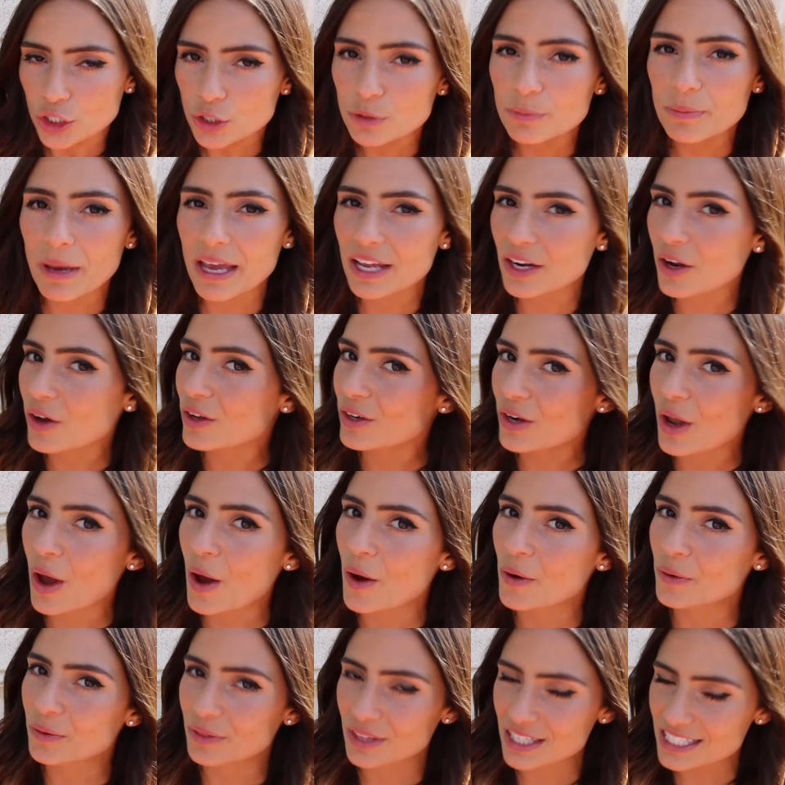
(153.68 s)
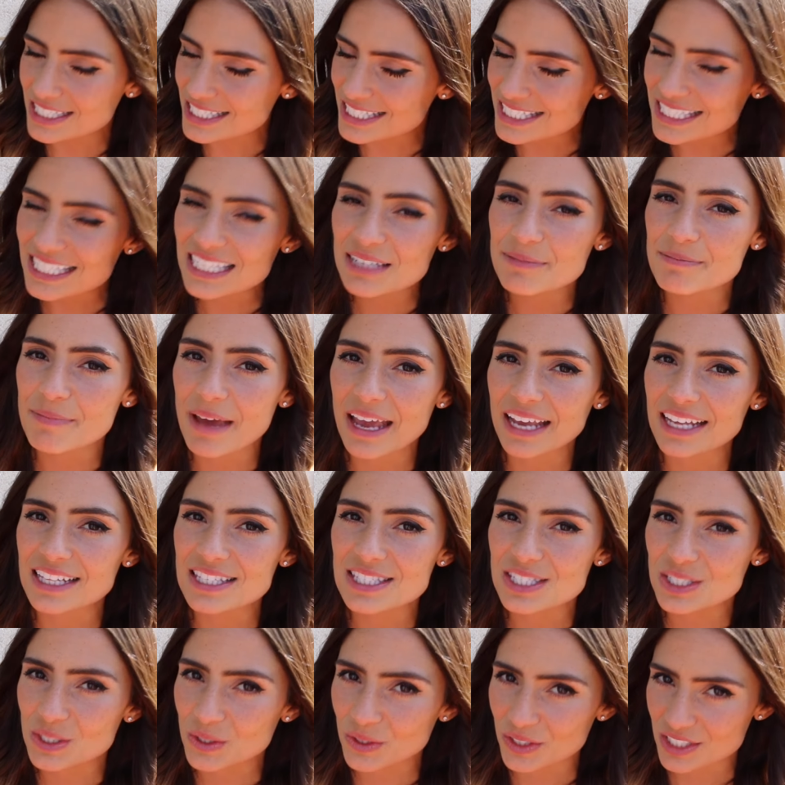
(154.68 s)
you may not know that
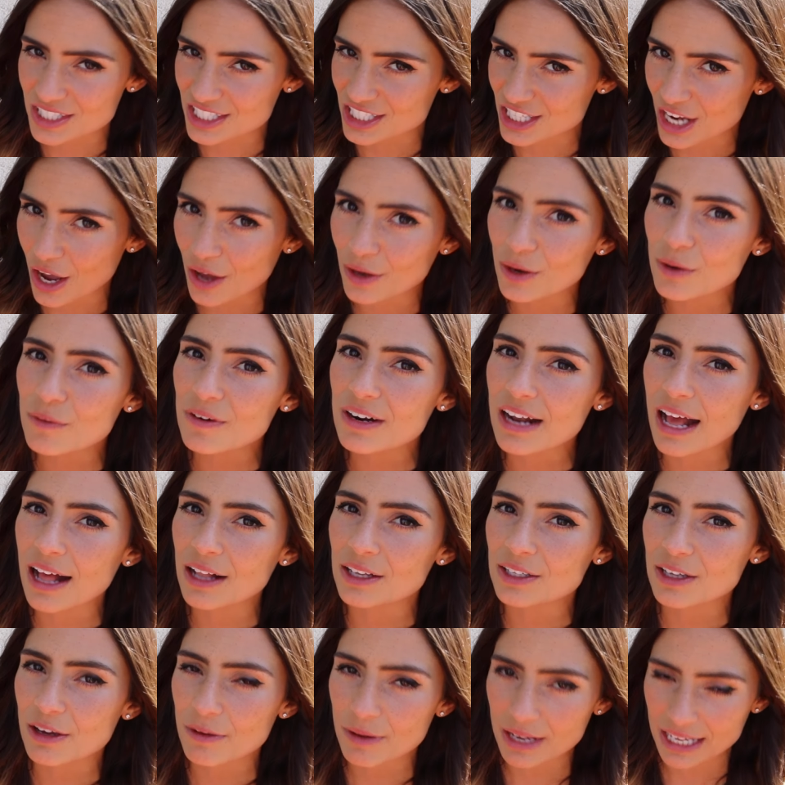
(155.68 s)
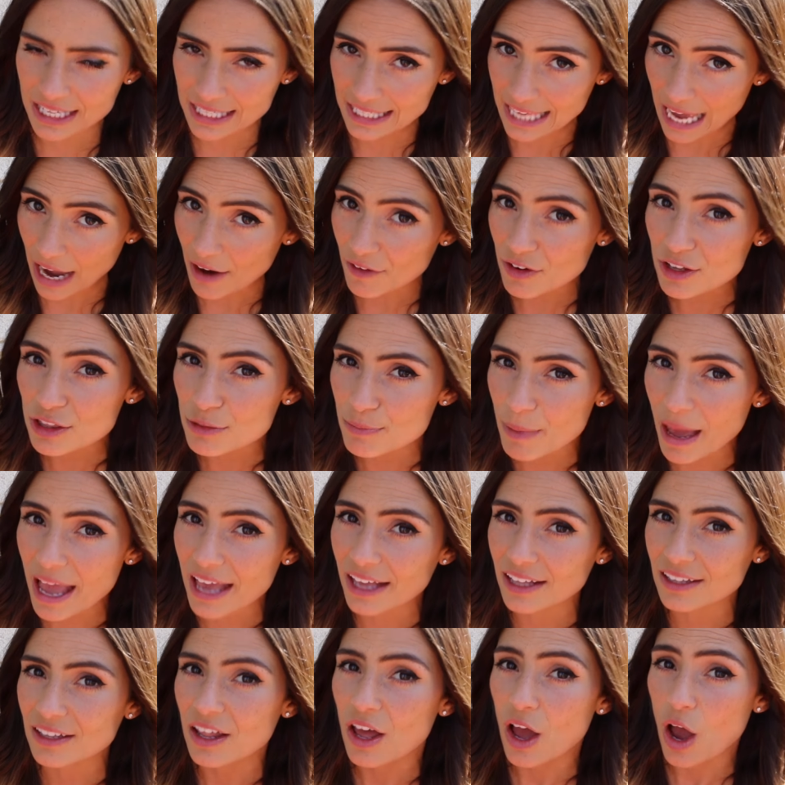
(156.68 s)
teammates Cristiano Ronaldo and Gareth
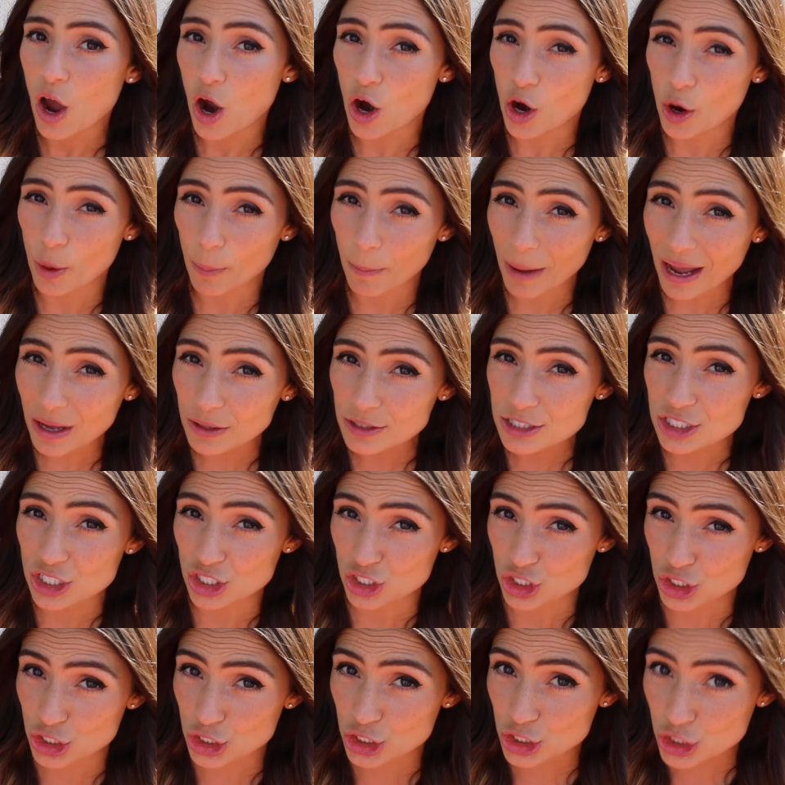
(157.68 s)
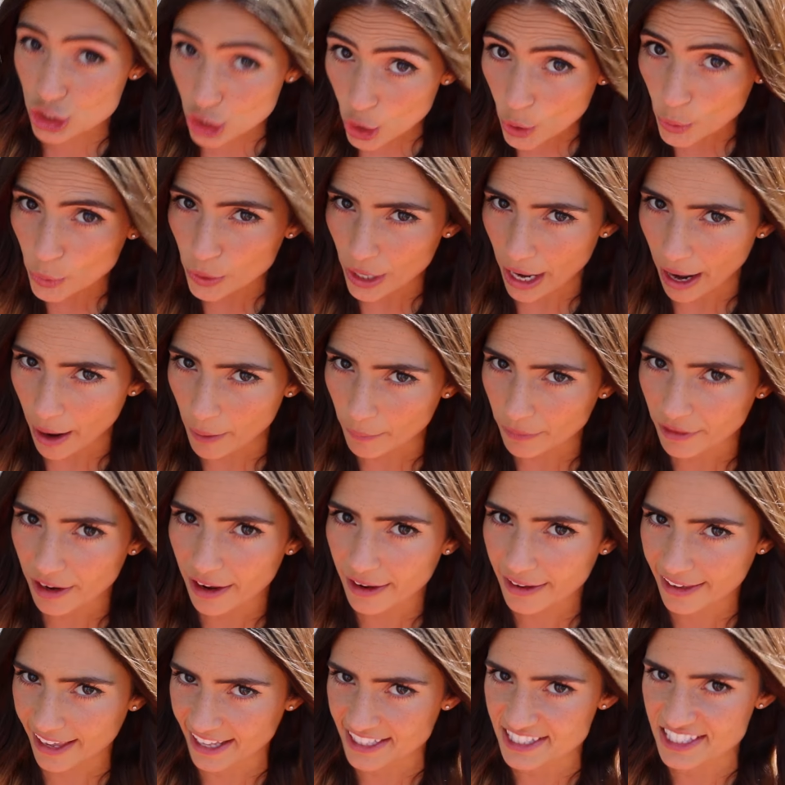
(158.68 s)
Bale are about to showdown
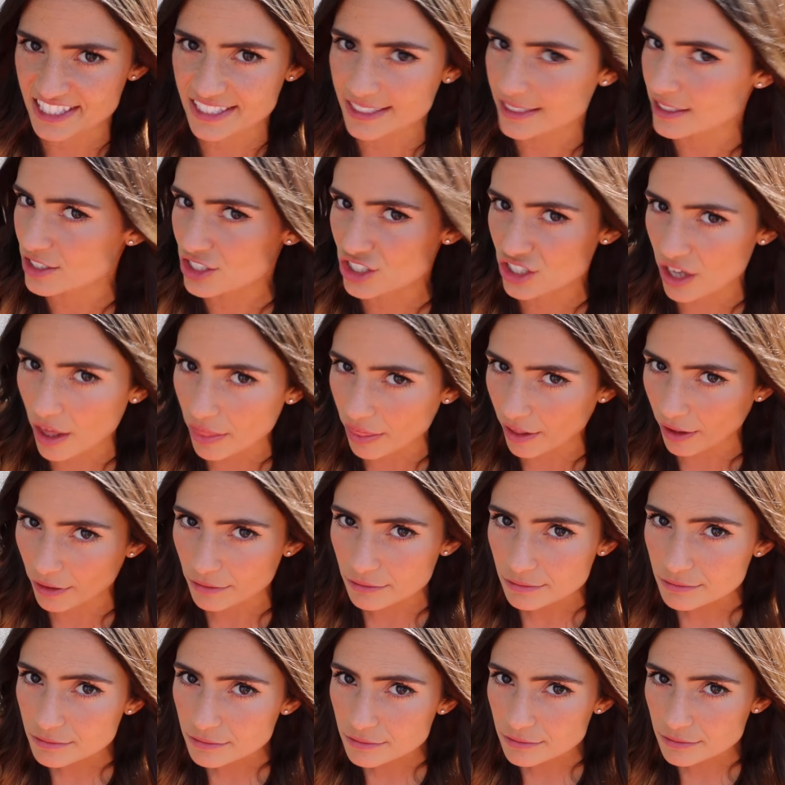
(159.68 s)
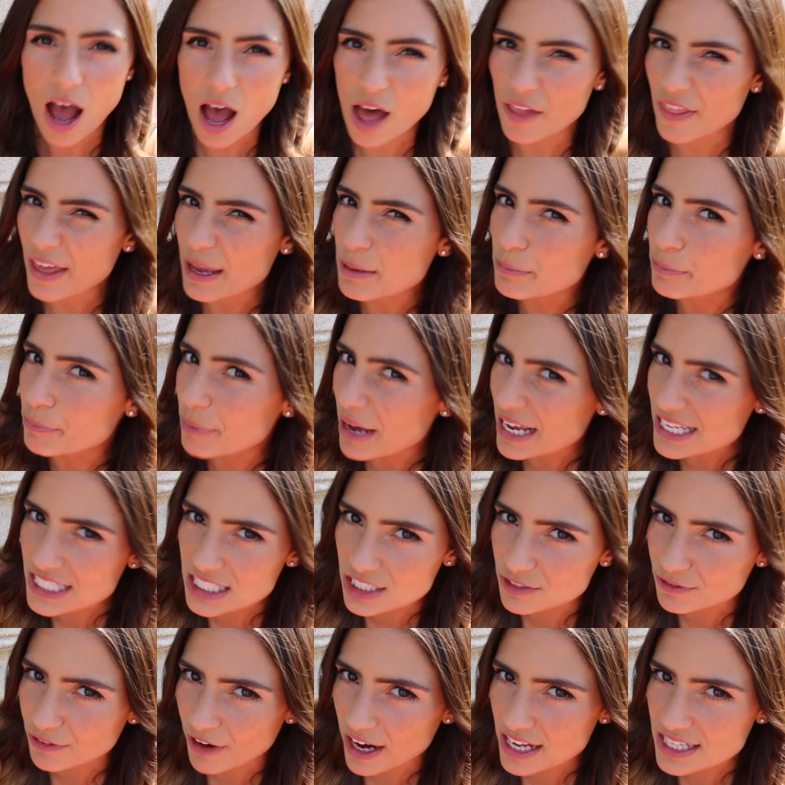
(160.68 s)
against each other. Are they
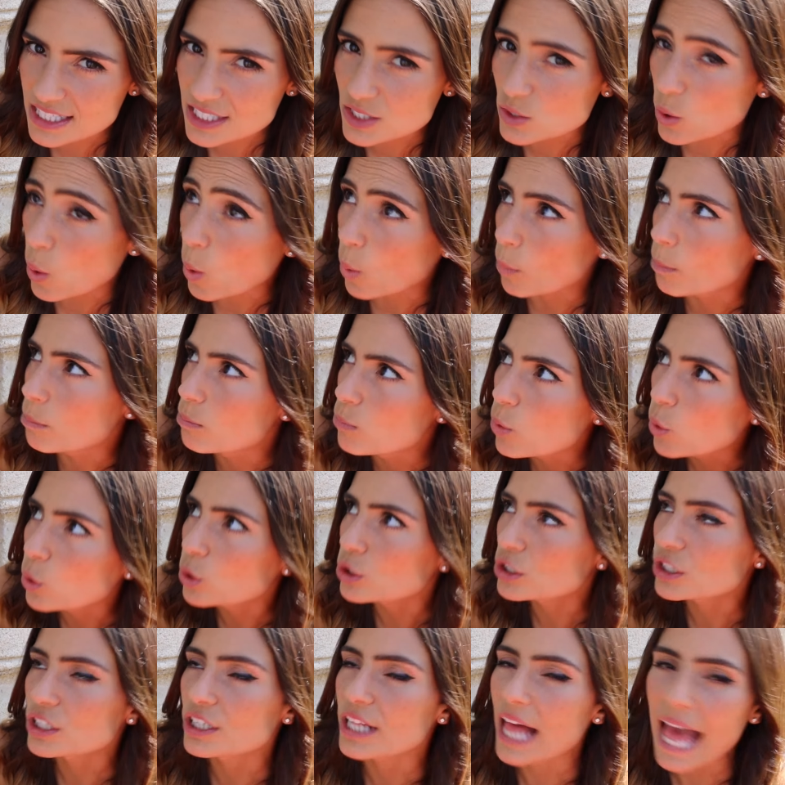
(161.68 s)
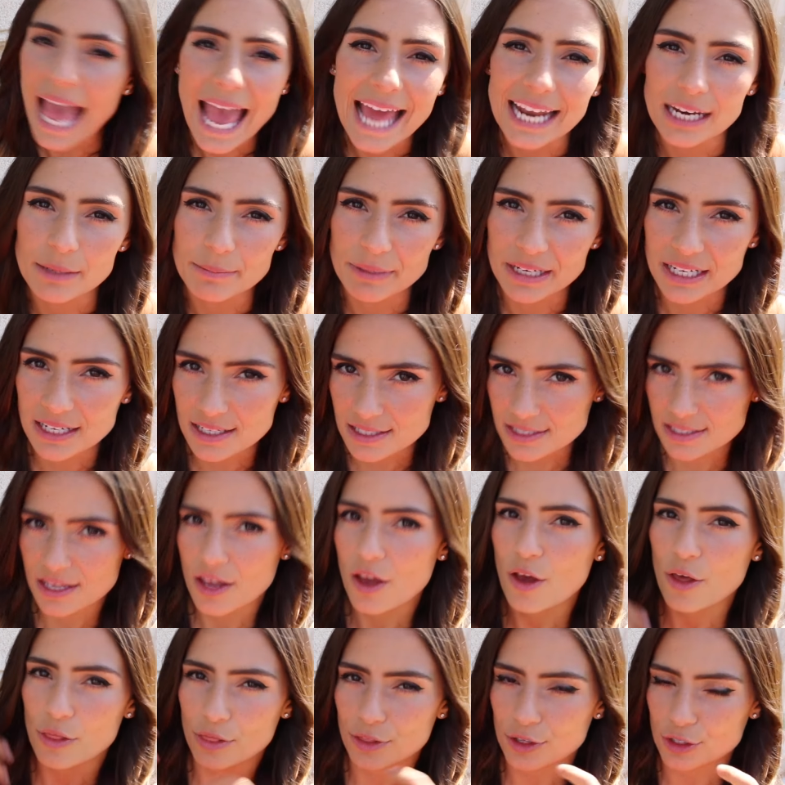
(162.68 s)
best friends or mortal enemies?
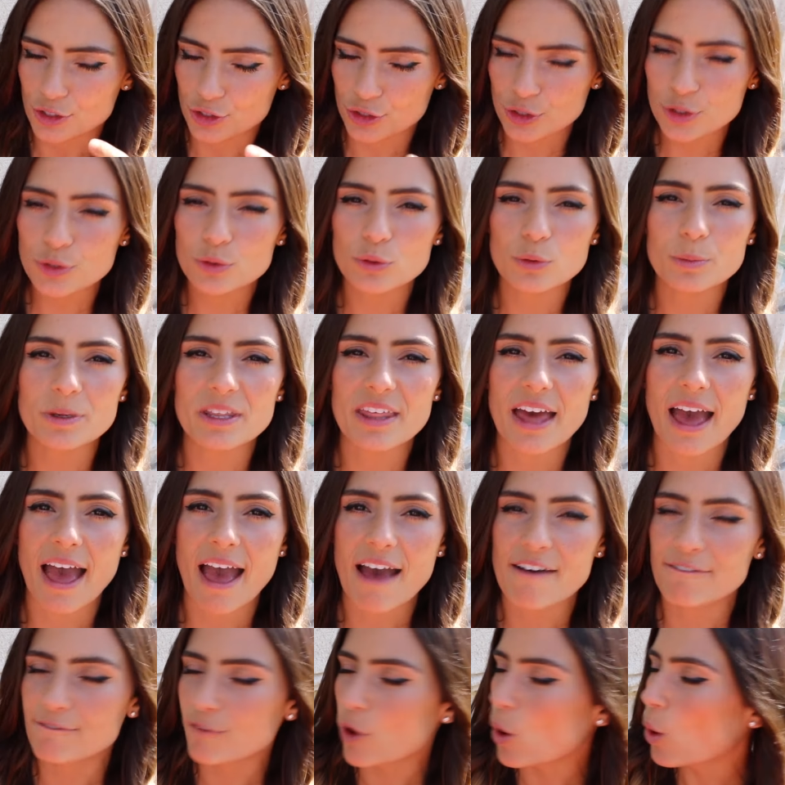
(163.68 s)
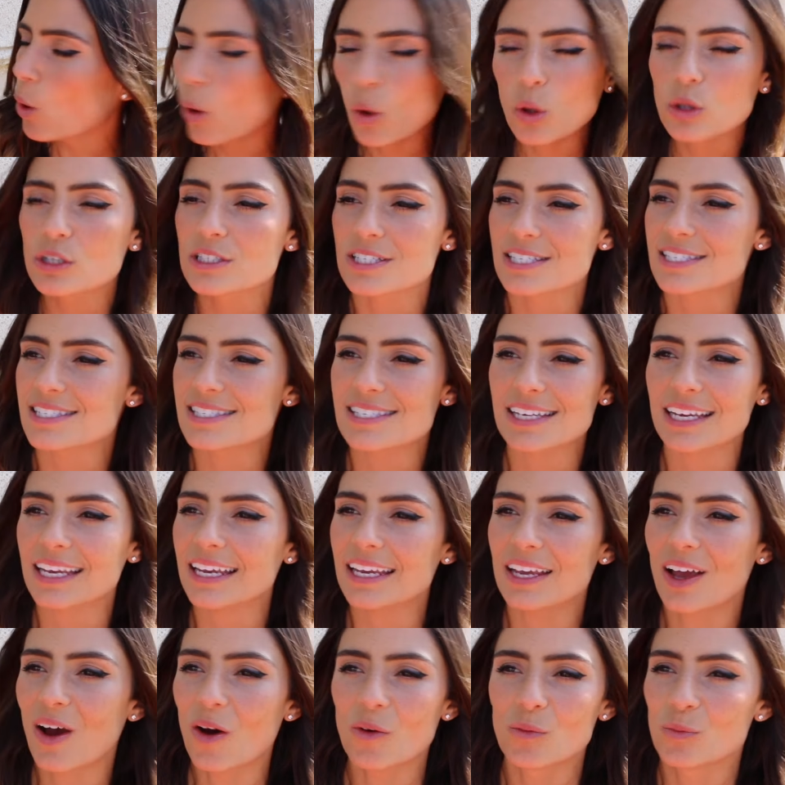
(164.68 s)
The truth will be there for all to
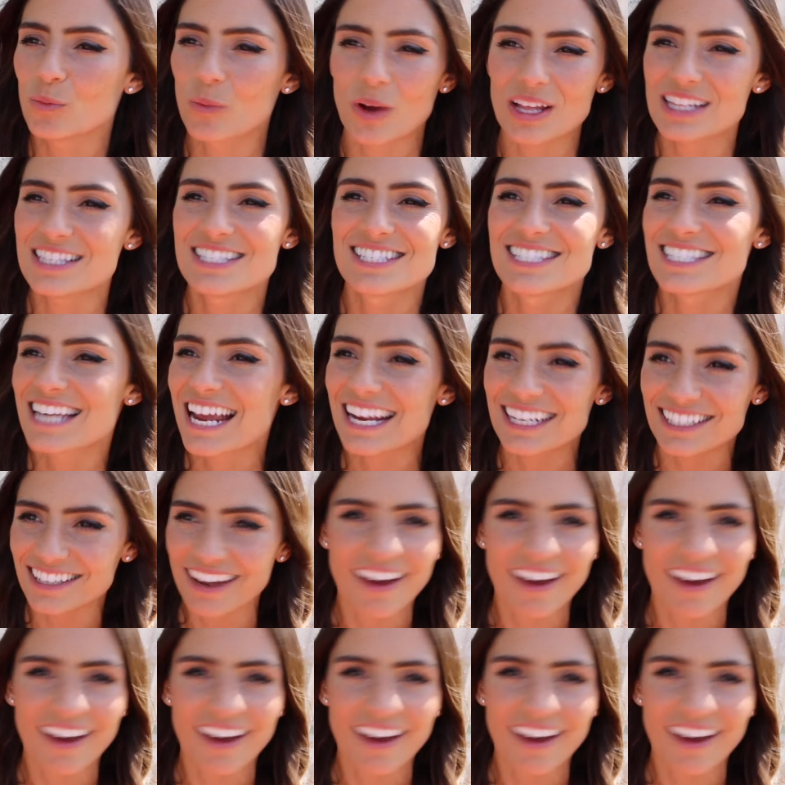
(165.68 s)
see on Wednesday